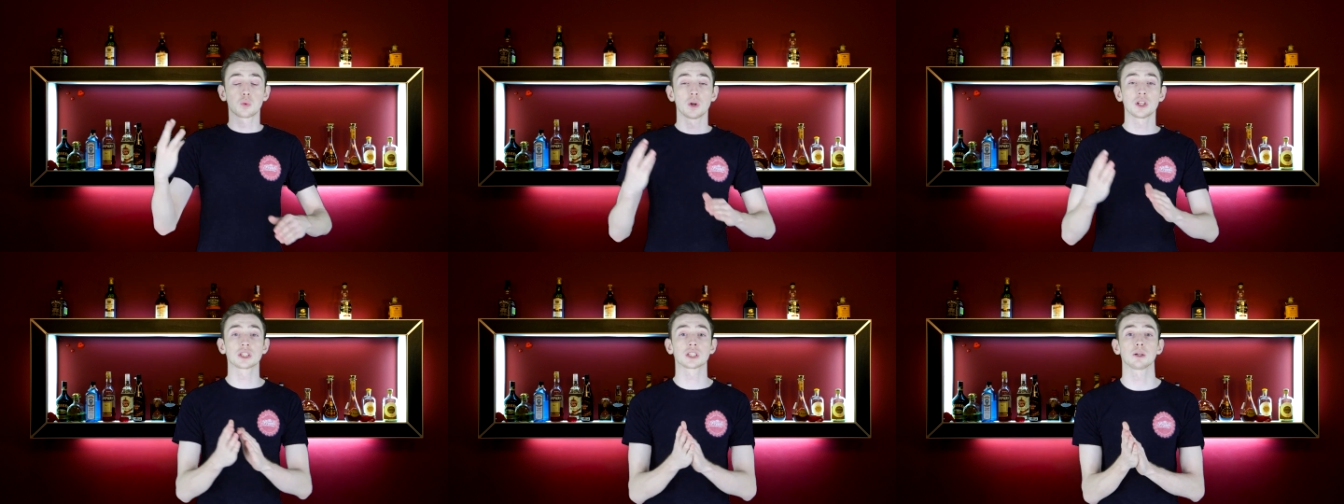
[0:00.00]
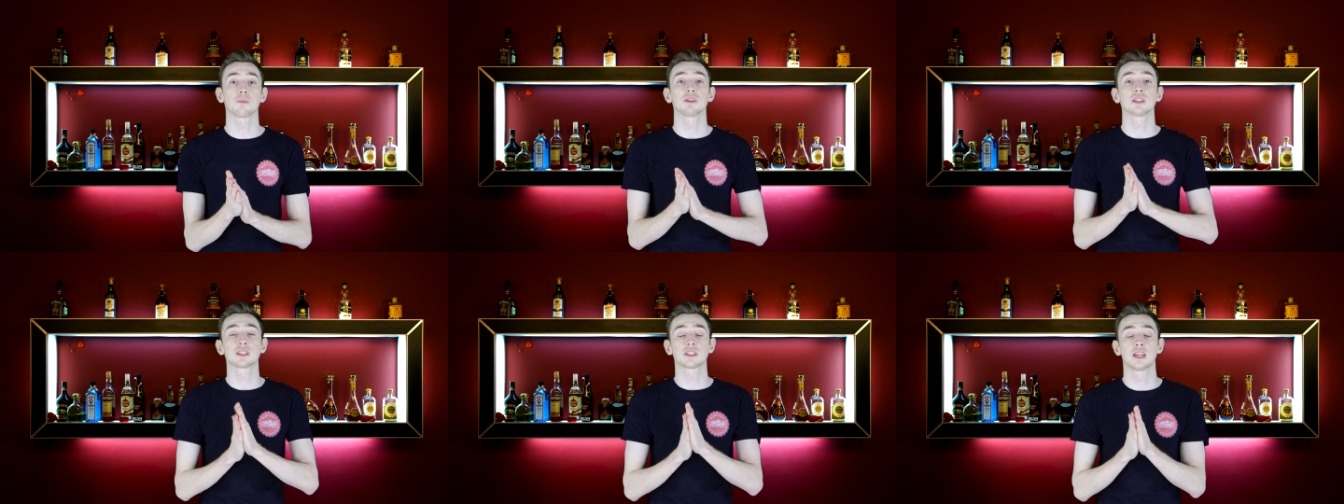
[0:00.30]
is when
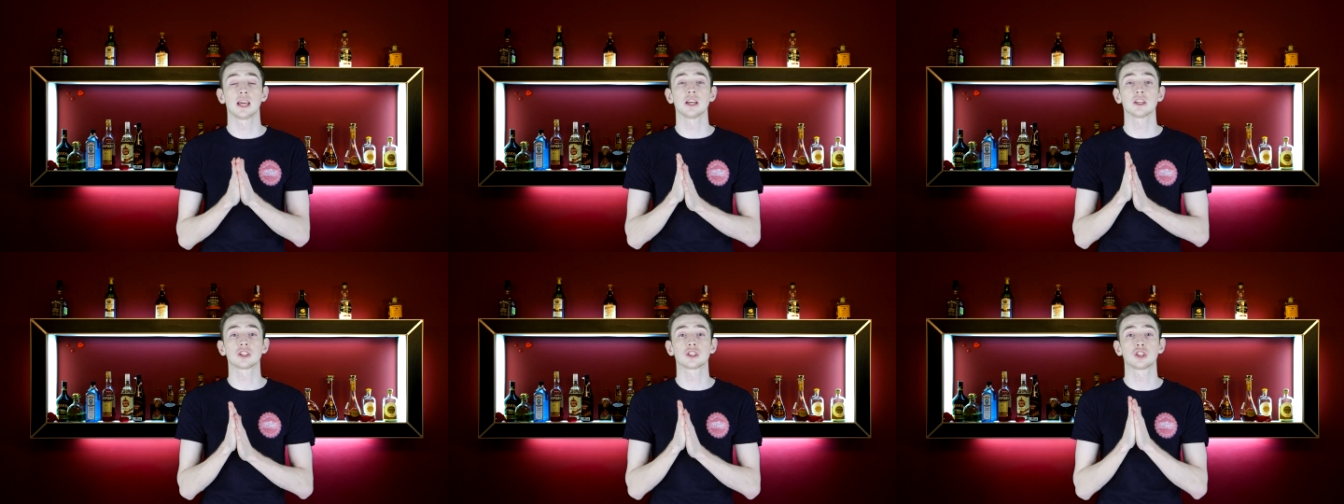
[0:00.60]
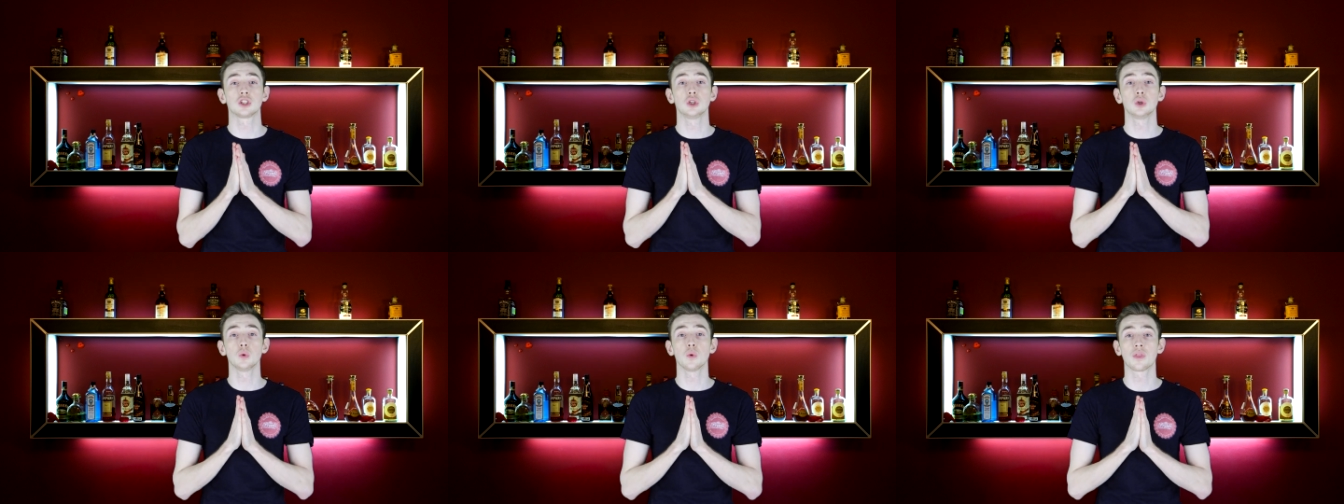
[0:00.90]
someone
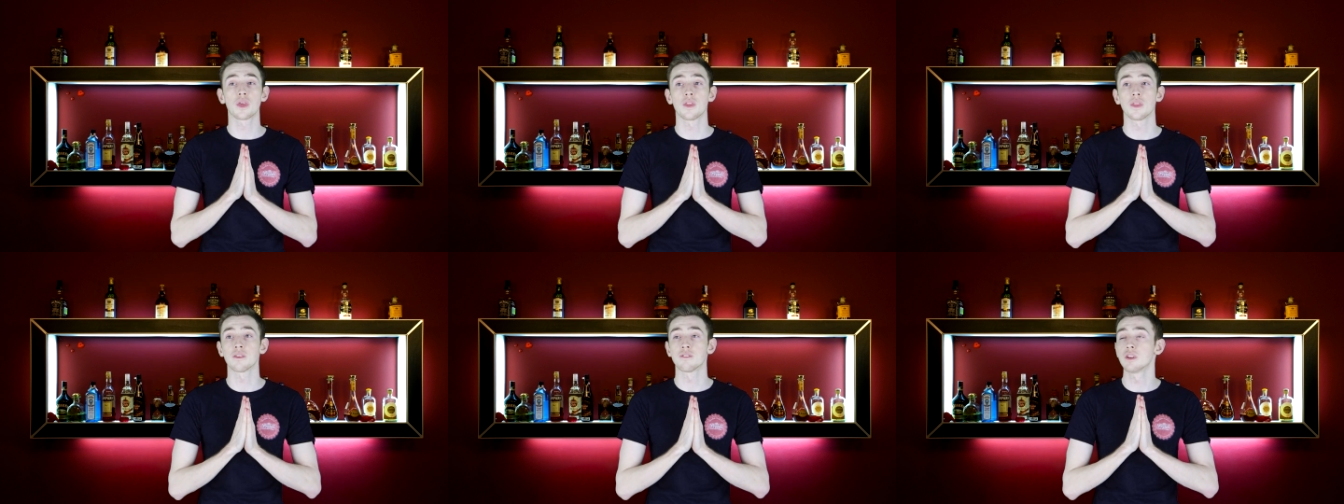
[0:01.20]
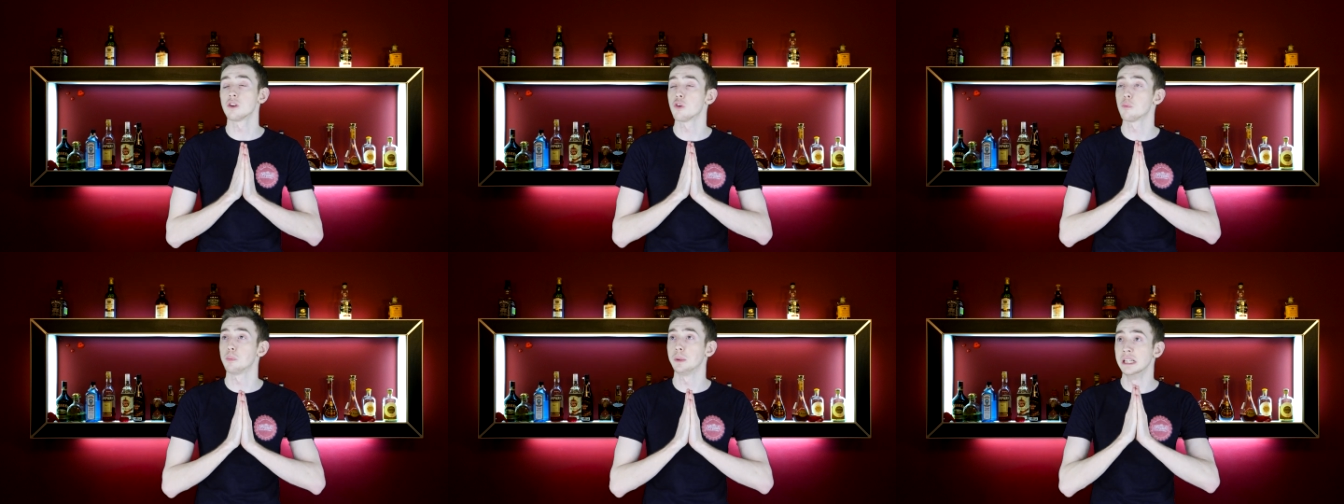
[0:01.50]
says to you that
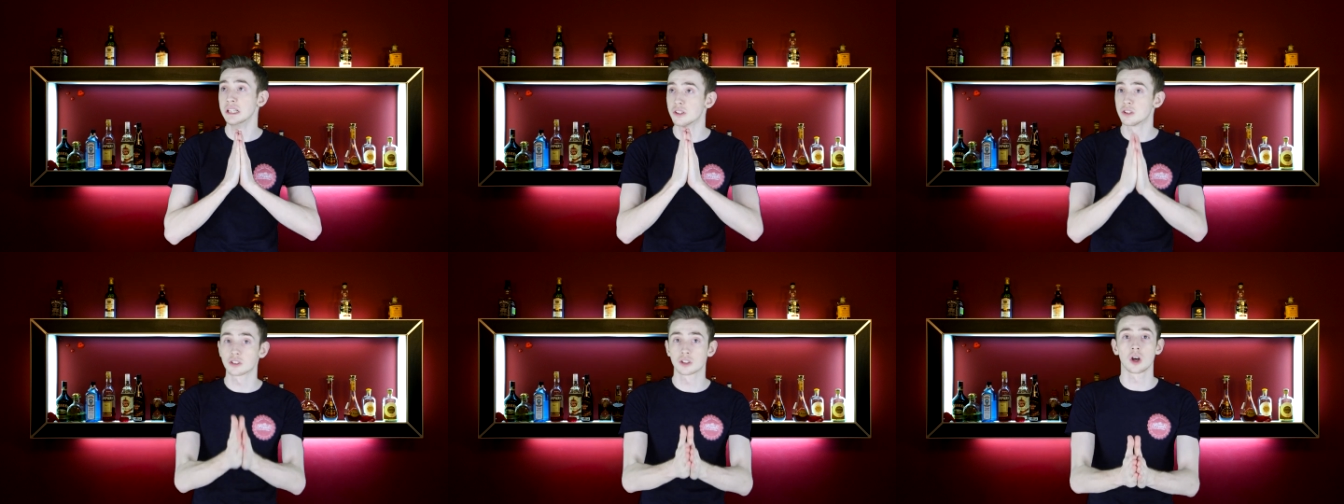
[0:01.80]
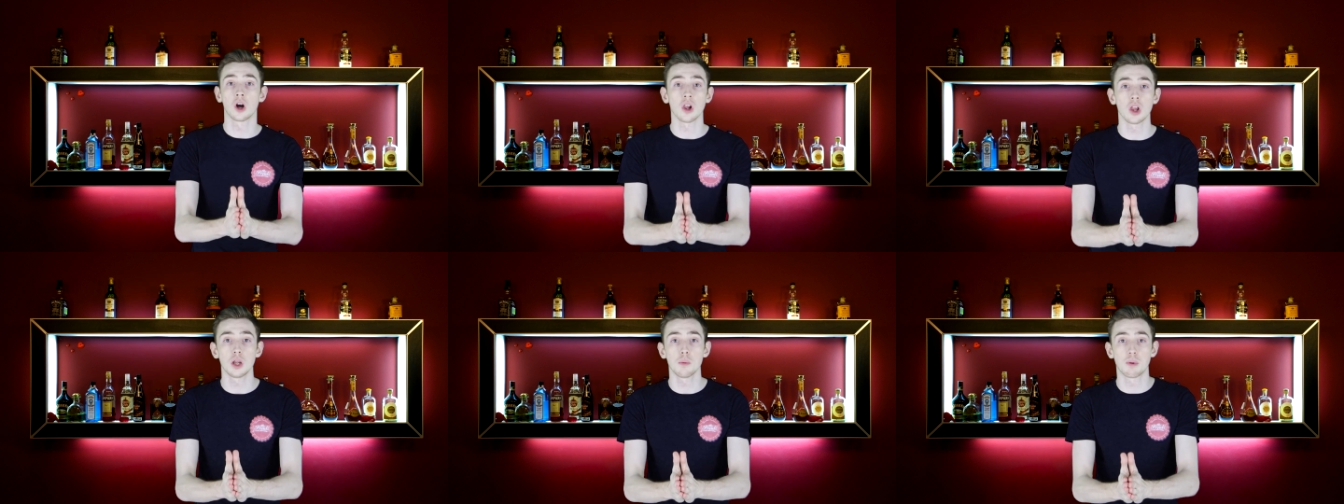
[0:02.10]
they've never been to
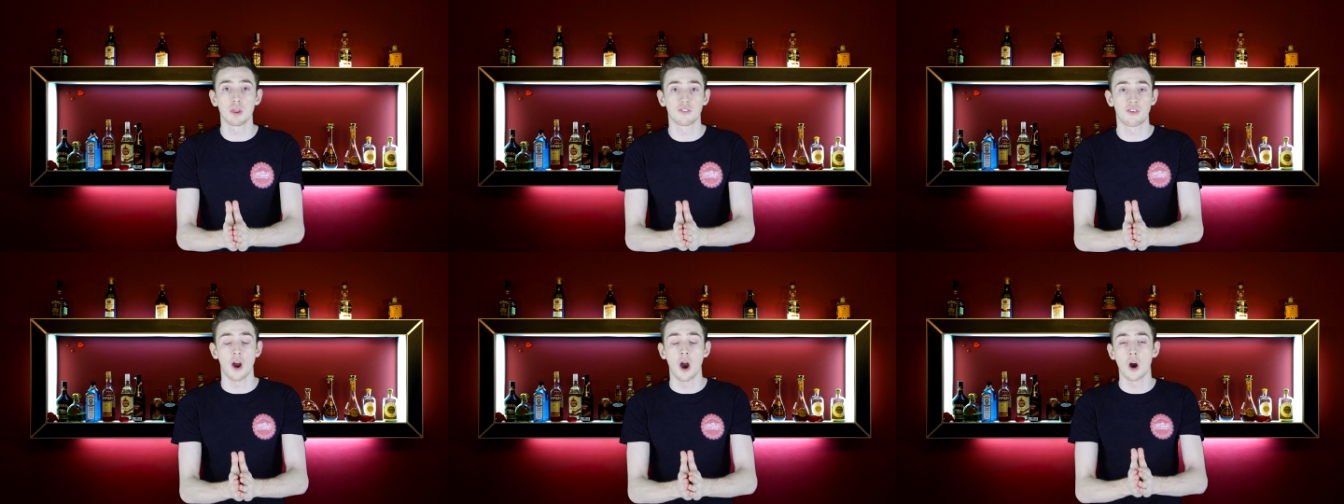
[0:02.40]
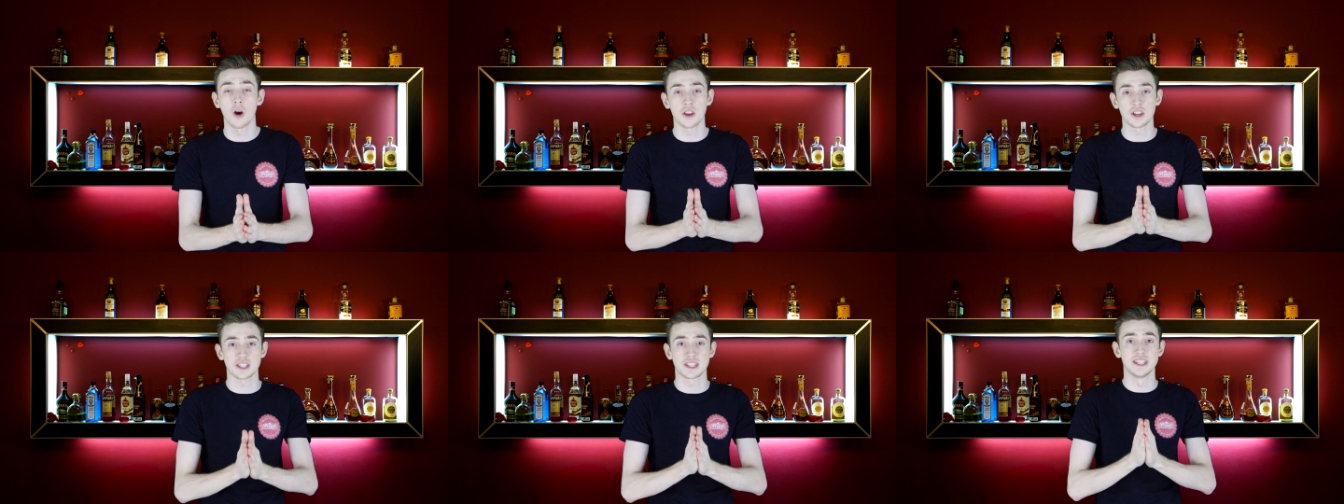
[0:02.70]
Scotland, but they've
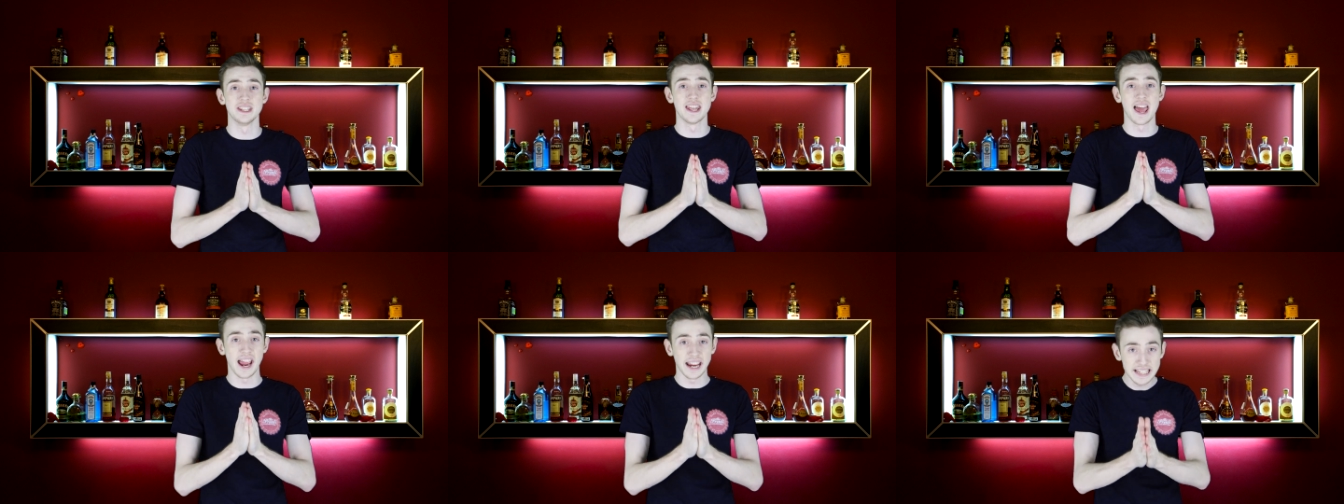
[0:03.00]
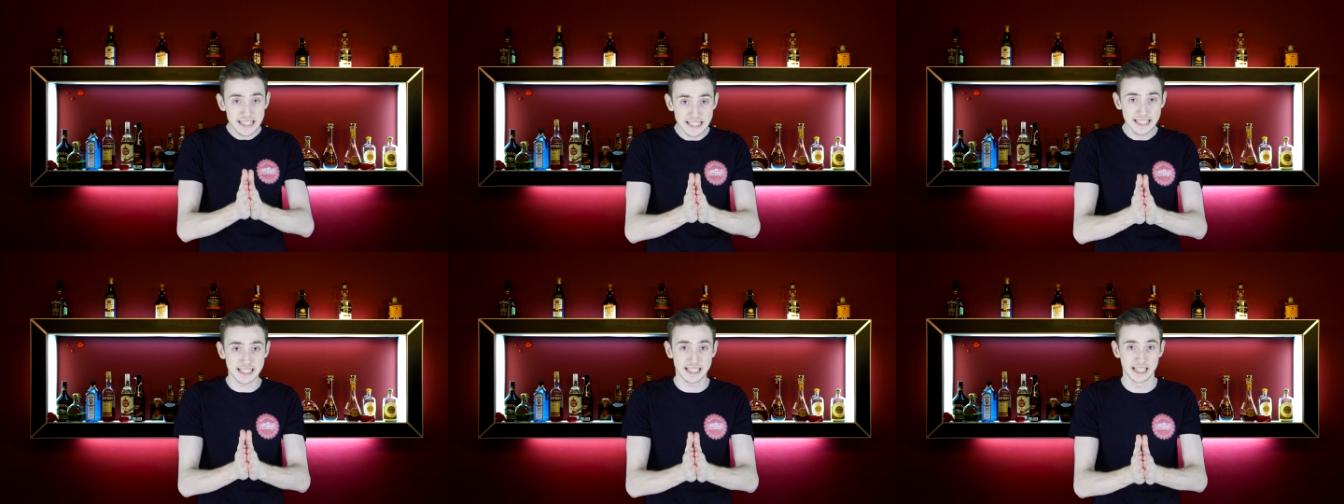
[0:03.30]
heard it's
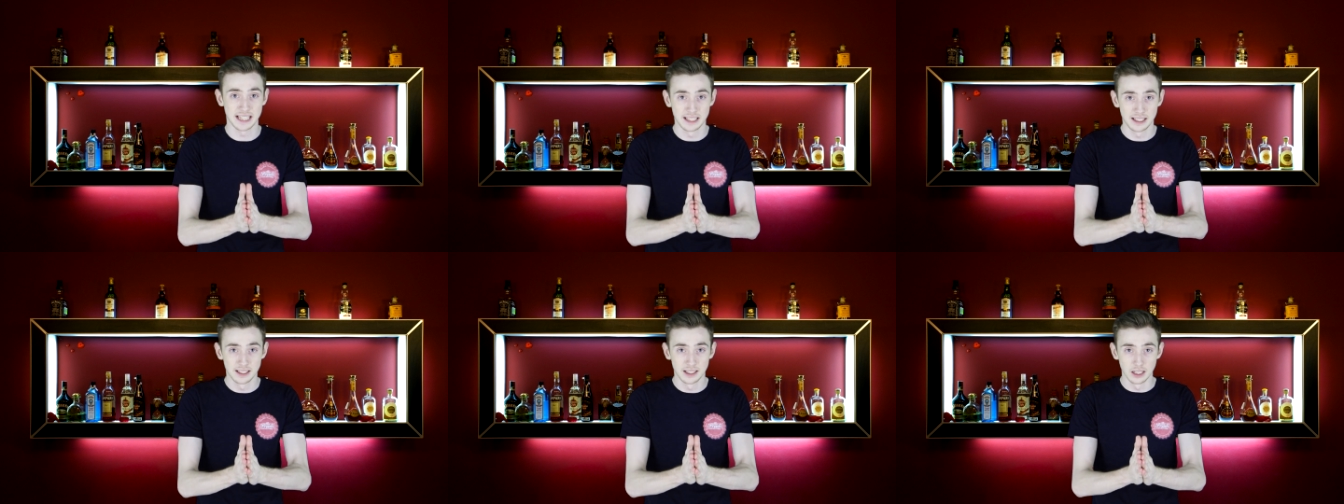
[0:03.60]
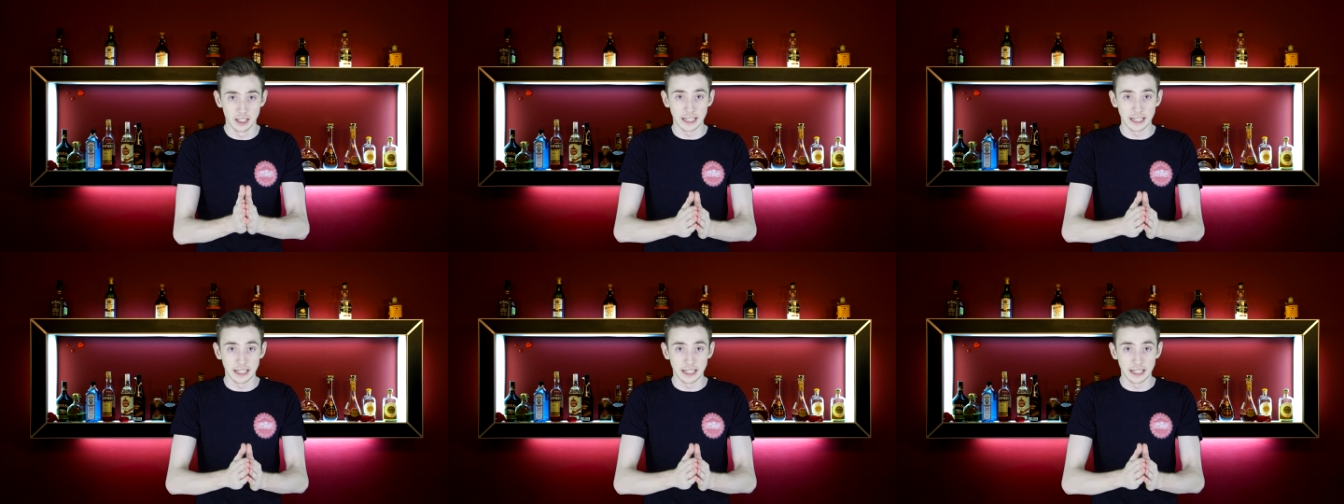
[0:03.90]
nice.